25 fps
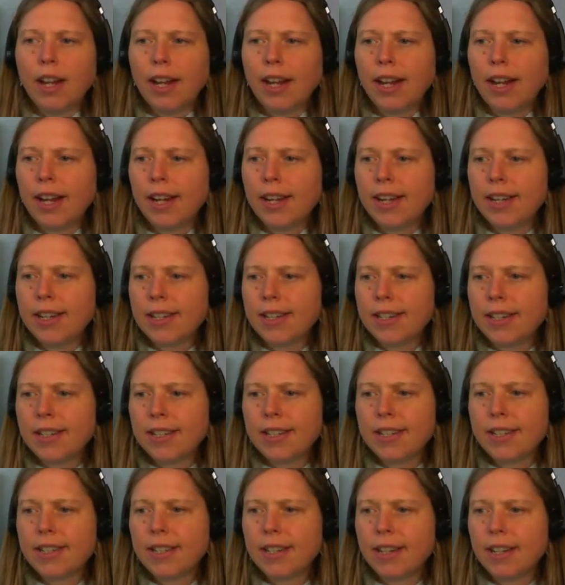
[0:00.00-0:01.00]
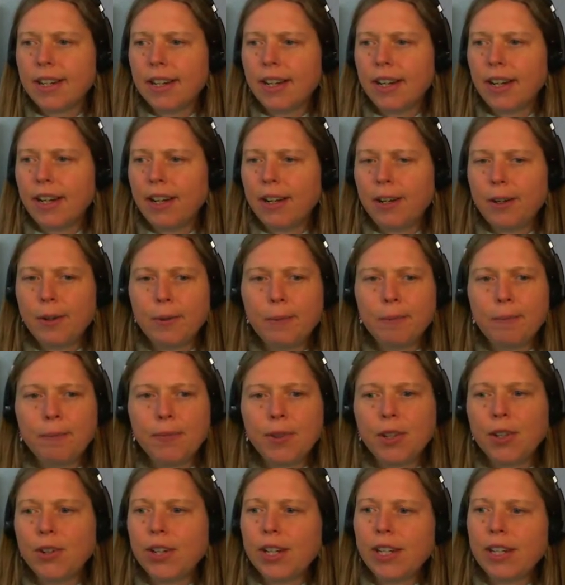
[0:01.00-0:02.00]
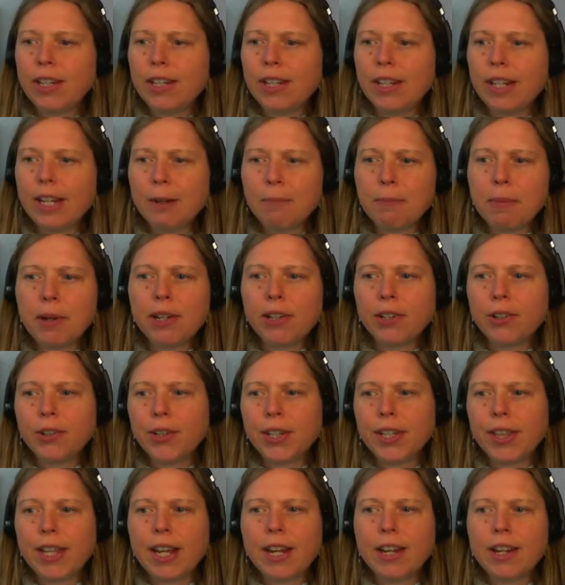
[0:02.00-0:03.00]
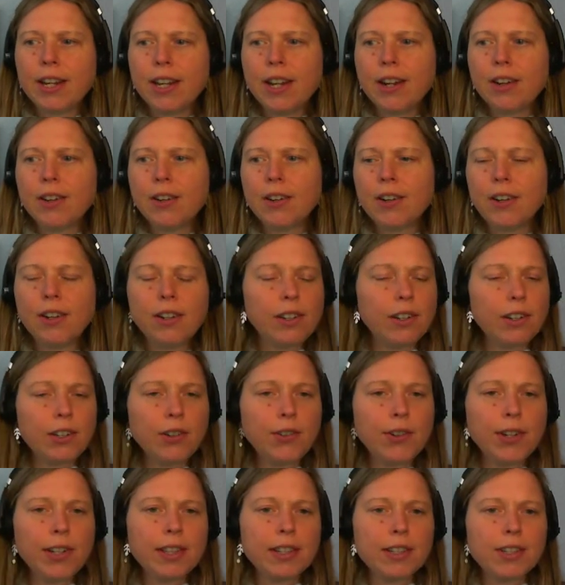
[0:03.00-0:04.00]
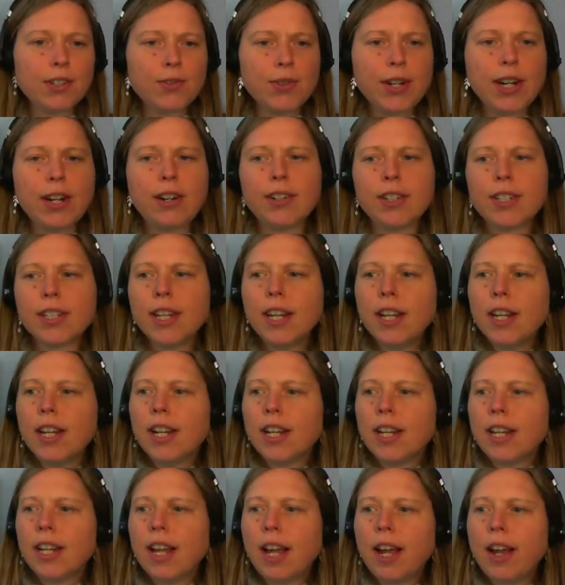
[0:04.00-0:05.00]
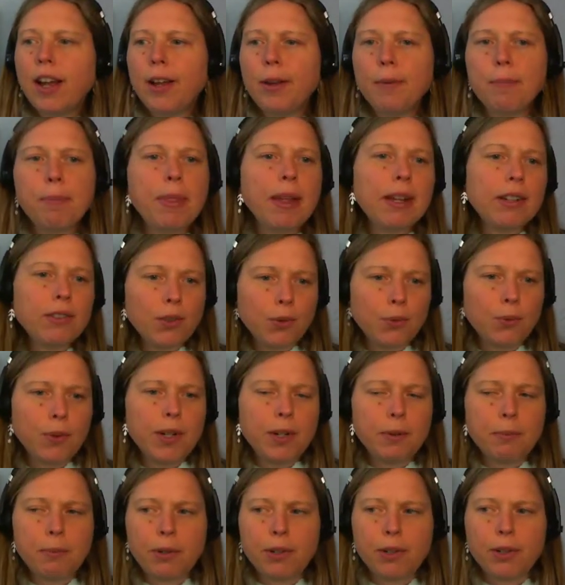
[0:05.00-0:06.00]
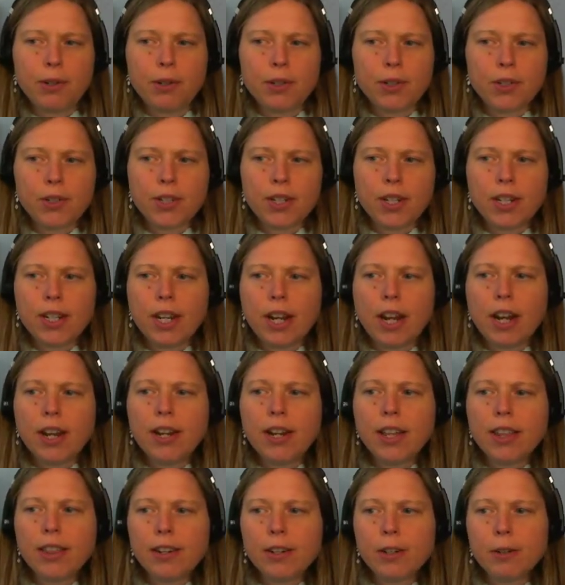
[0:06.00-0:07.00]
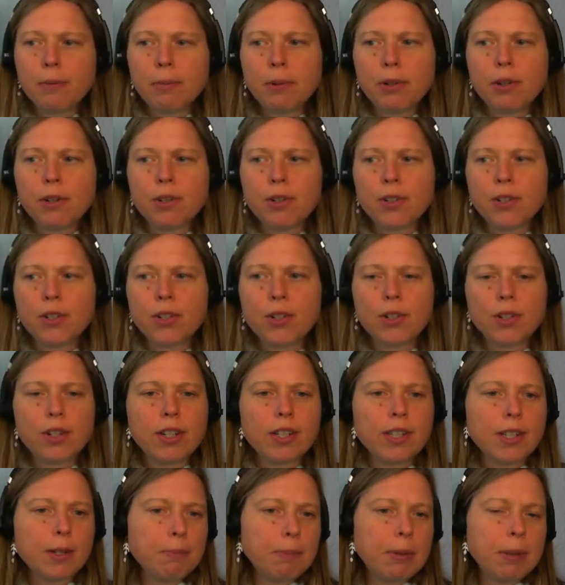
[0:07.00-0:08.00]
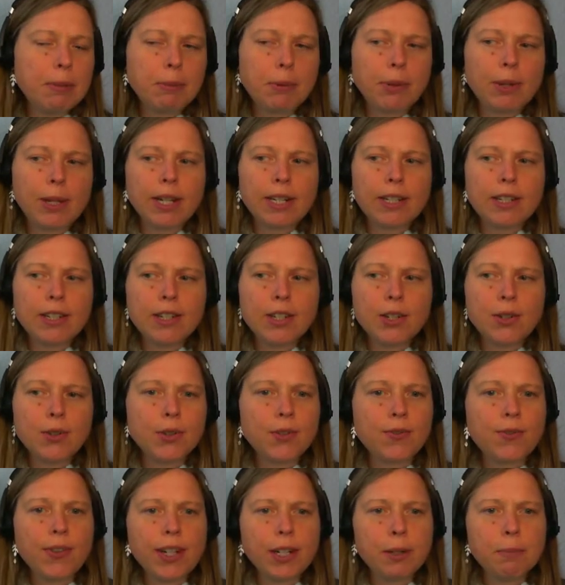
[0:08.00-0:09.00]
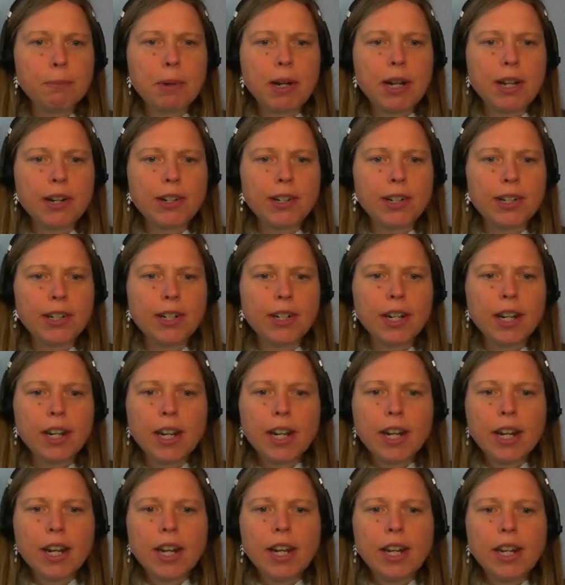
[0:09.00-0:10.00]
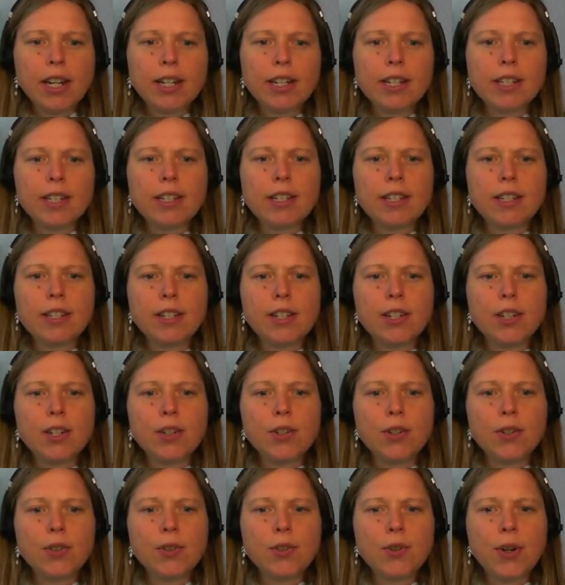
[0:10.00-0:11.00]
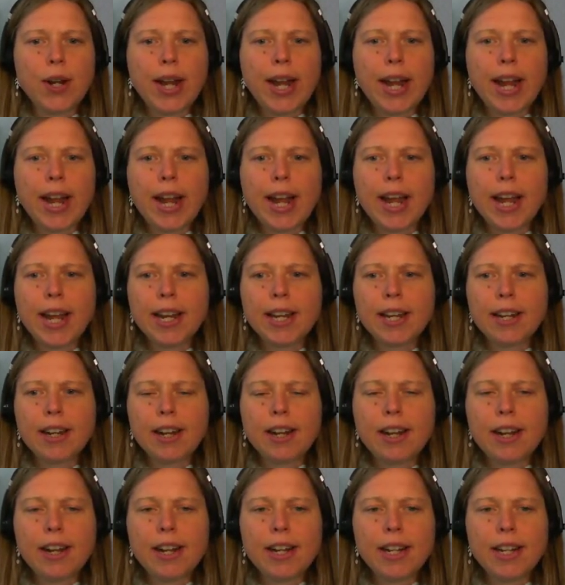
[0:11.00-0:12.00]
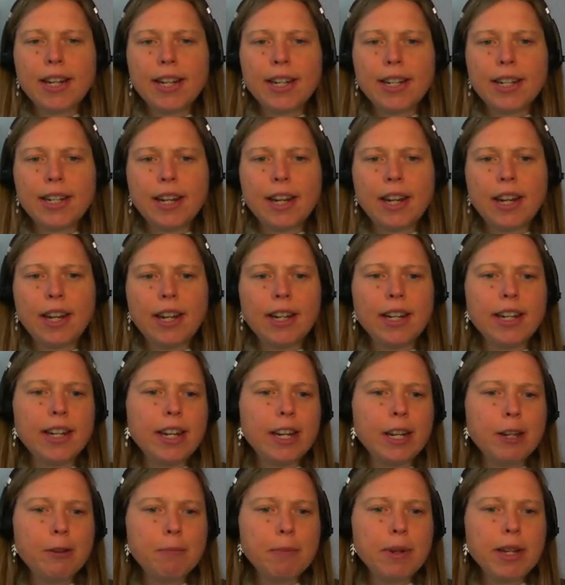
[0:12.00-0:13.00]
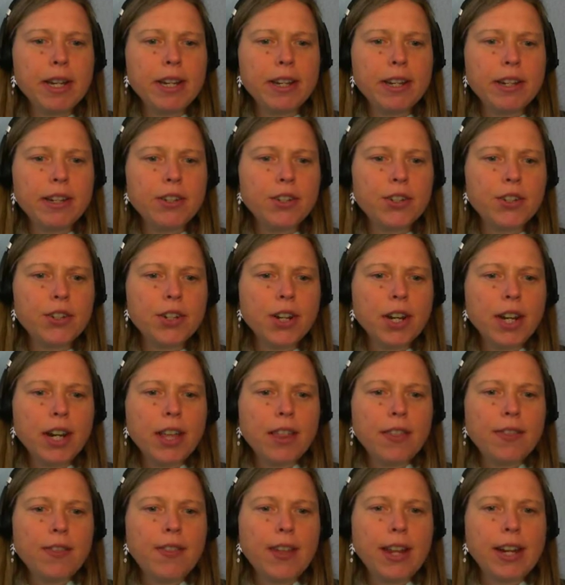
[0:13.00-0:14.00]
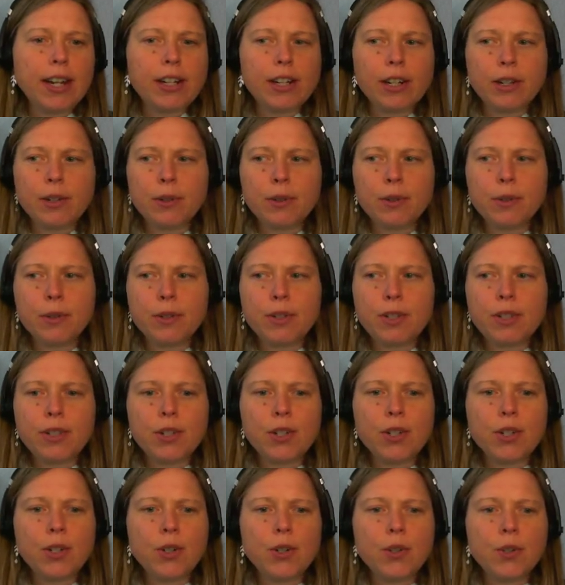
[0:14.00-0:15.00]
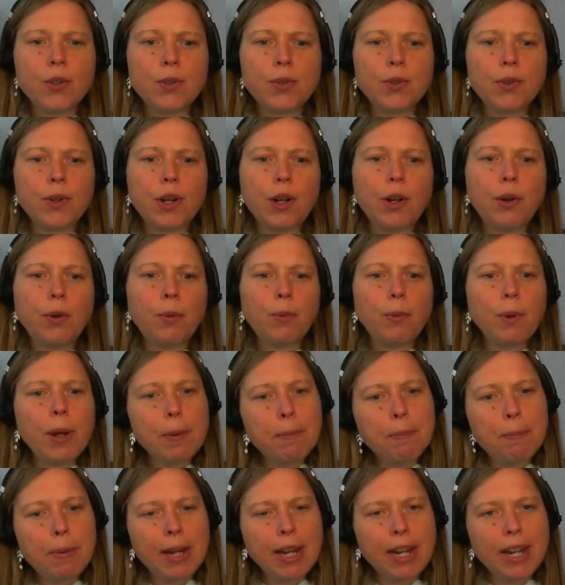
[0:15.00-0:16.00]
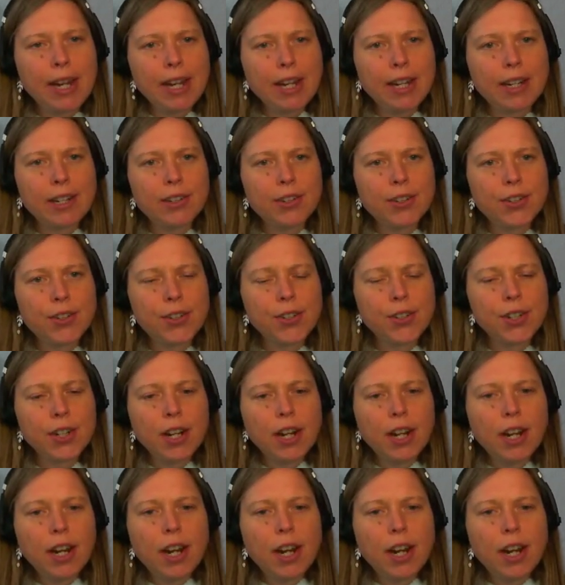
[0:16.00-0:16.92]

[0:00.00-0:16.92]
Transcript: And you can keep on going going this route. That's one approach. Another approach some people like to do, is very modern, is to add on an image that goes to a web page.